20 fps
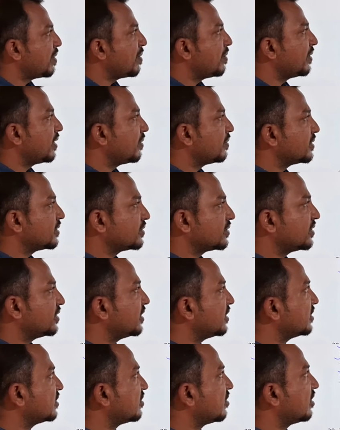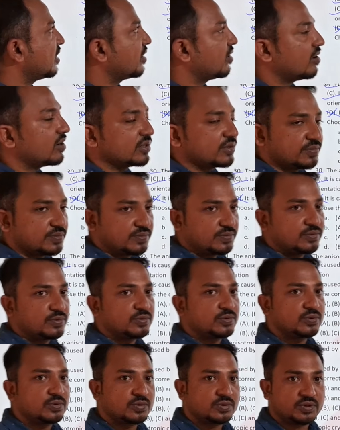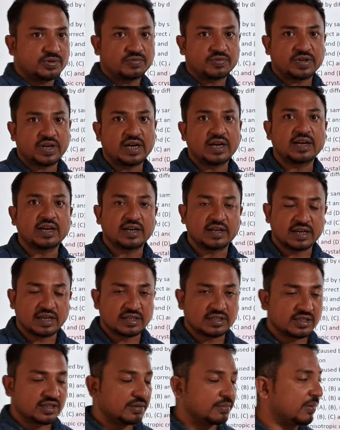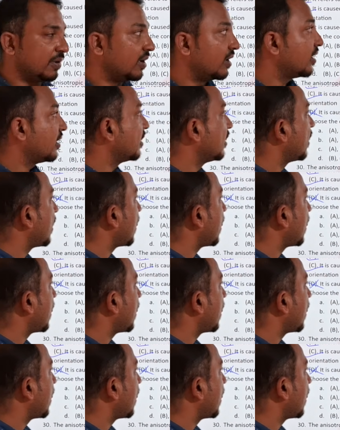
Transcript: amount of absorption, it is not a cause to show different intensity of color.